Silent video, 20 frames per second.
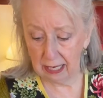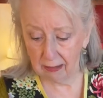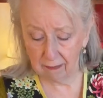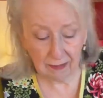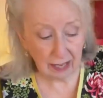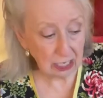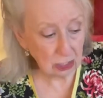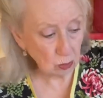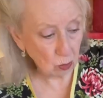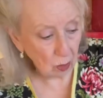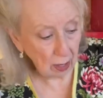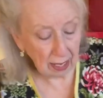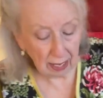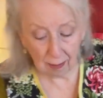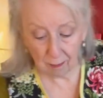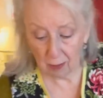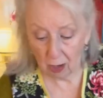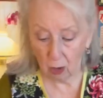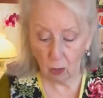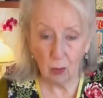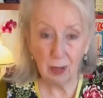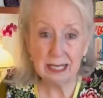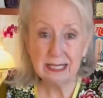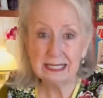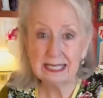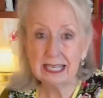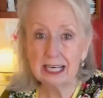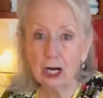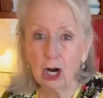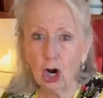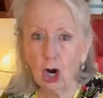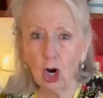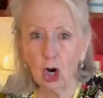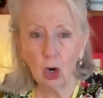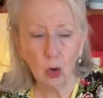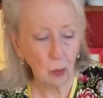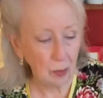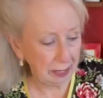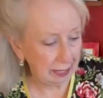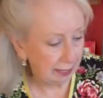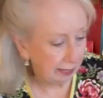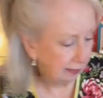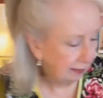That's why I'm always in a hurry.